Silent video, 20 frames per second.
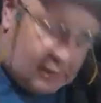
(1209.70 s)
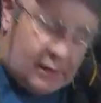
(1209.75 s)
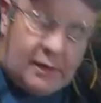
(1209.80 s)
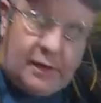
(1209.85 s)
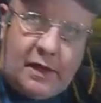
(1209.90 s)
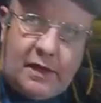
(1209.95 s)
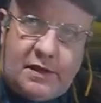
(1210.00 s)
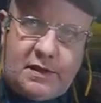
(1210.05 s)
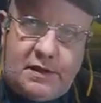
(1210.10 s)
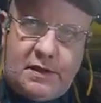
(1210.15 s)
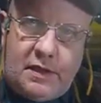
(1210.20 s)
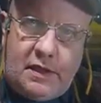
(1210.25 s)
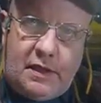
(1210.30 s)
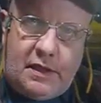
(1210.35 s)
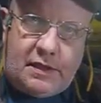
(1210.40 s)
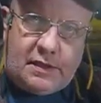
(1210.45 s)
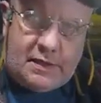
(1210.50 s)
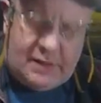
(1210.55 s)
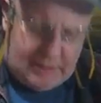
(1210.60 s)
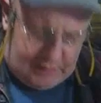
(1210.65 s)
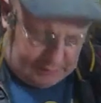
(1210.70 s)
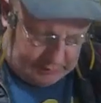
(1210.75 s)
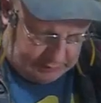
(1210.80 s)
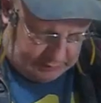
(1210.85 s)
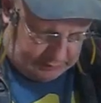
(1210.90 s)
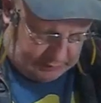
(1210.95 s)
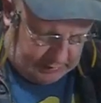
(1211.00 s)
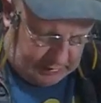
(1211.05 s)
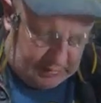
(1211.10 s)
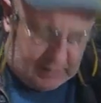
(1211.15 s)
nice and neat,
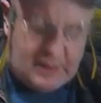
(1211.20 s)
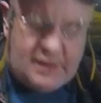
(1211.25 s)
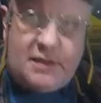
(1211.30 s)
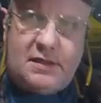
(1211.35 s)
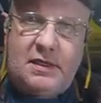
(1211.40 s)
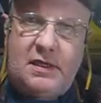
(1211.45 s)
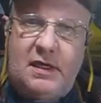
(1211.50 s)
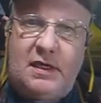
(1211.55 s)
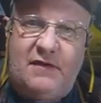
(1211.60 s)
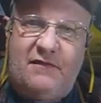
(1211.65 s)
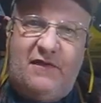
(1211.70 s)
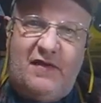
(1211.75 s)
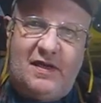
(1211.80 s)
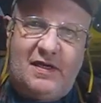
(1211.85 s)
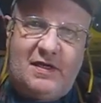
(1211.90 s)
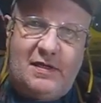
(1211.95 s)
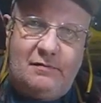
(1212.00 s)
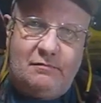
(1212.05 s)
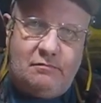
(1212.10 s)
and a nice tight fit.